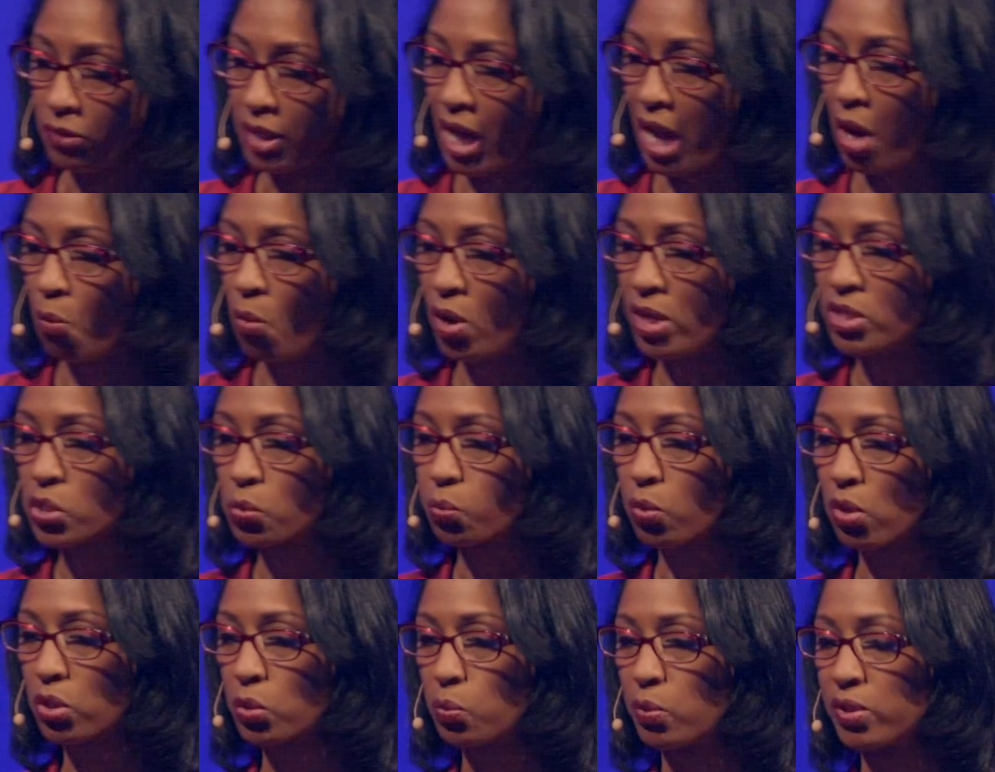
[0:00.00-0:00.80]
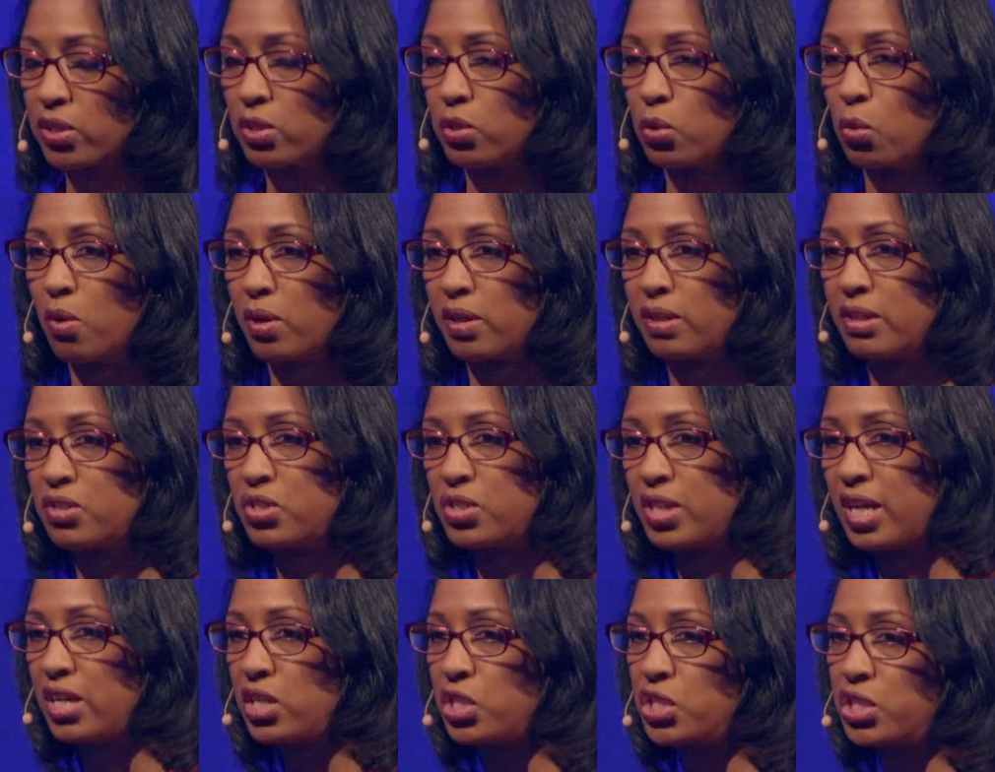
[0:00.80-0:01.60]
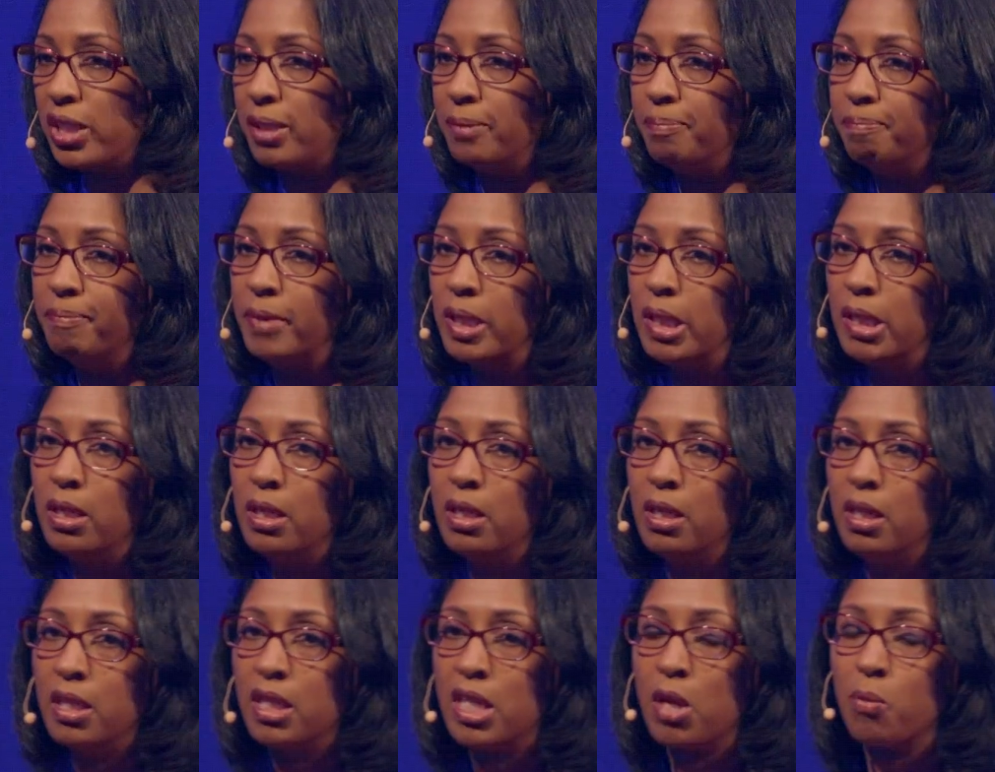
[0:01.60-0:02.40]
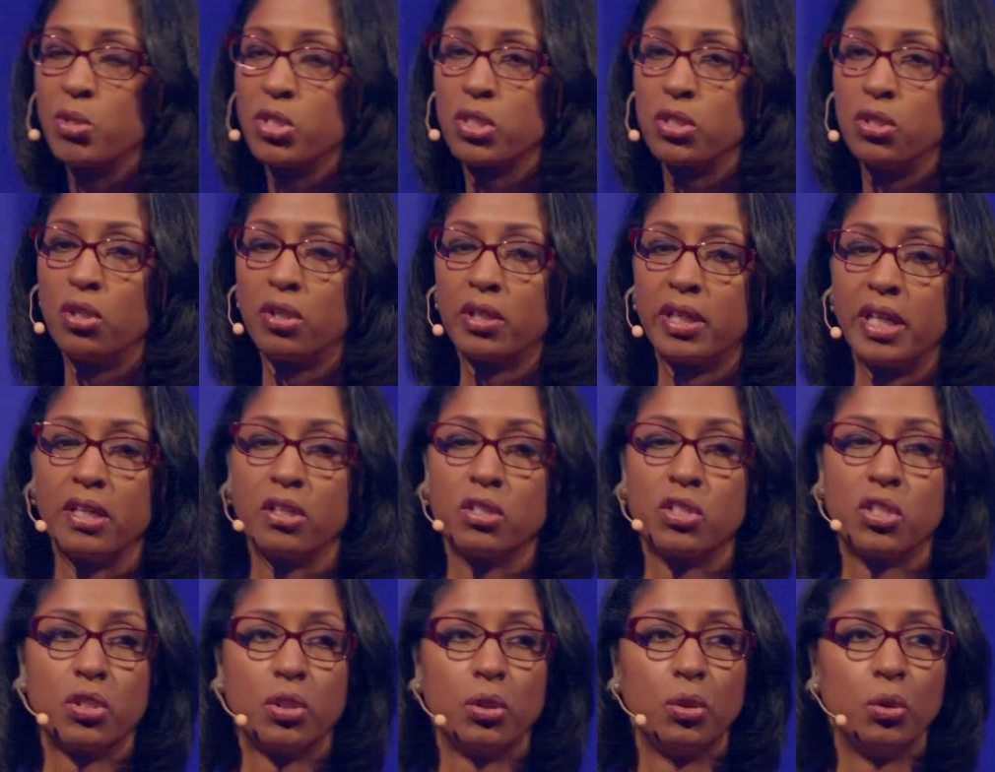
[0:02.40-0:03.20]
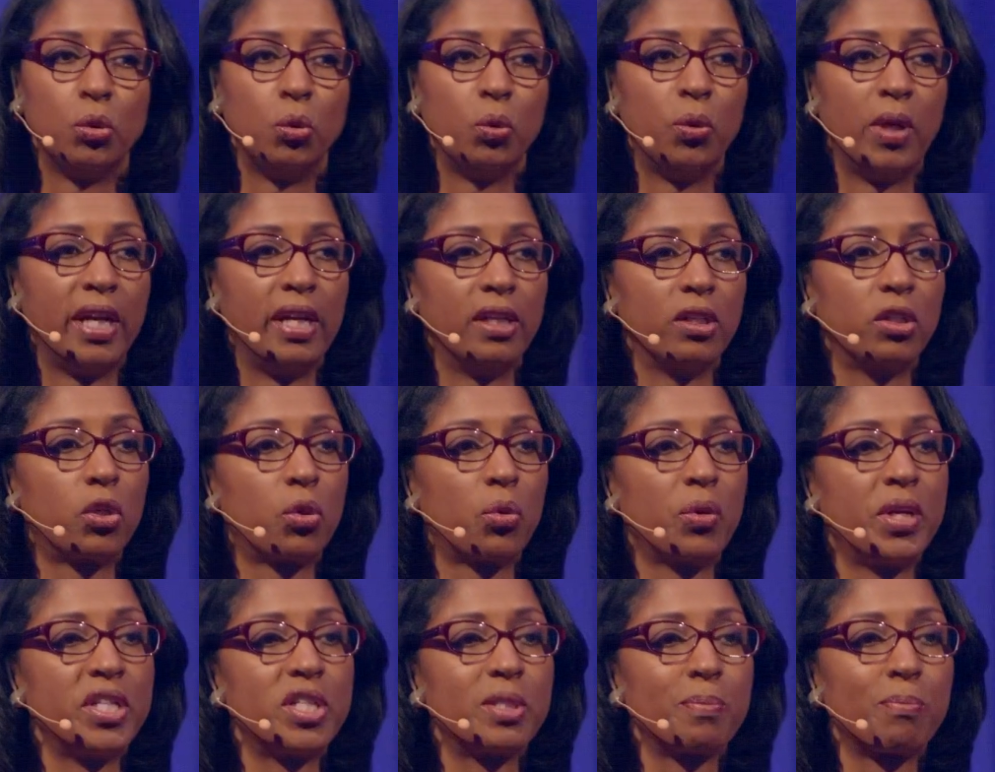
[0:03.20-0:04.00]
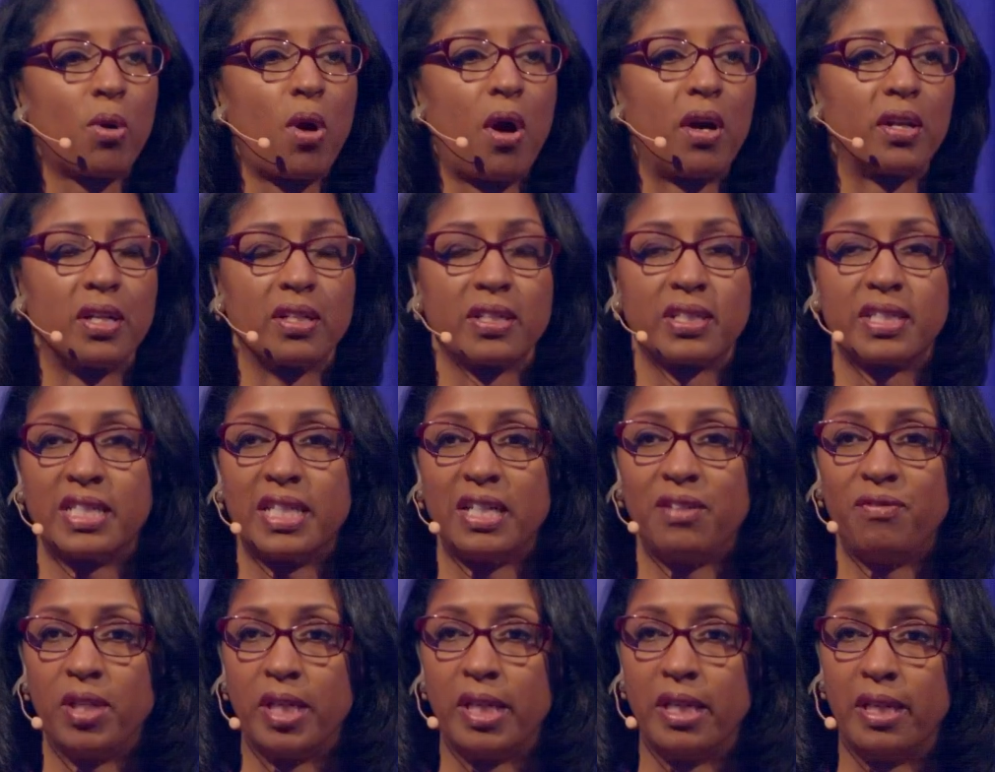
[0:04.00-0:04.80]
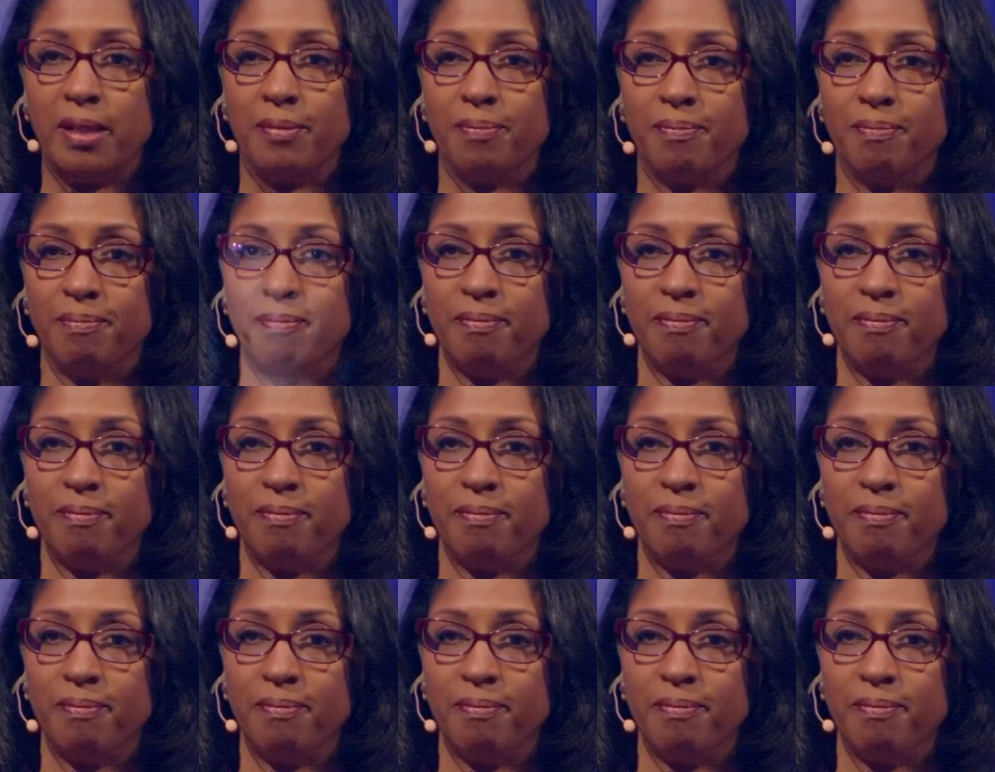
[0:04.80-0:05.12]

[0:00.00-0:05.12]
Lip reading: I once worked with an organization that was looking to increase productivity.